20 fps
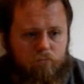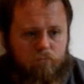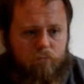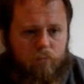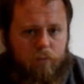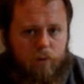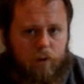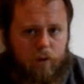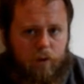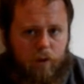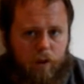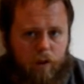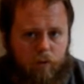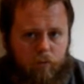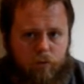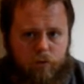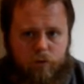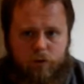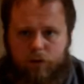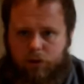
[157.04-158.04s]
and yeah, we'll
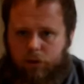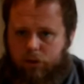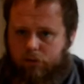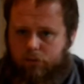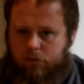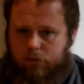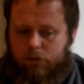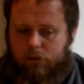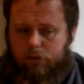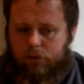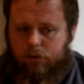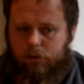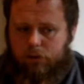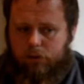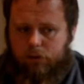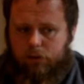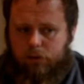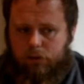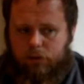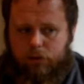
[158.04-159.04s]
see
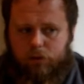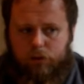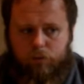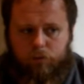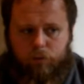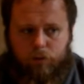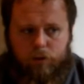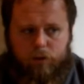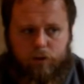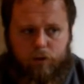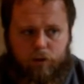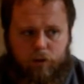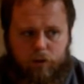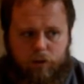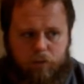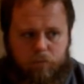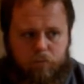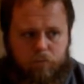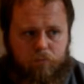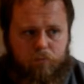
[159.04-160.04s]
what it's
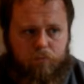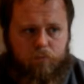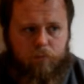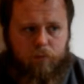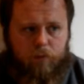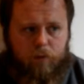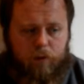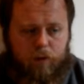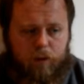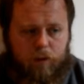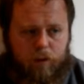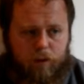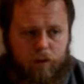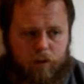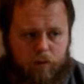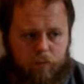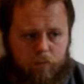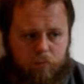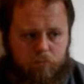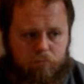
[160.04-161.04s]
like.
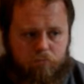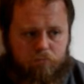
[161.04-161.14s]
Yeah,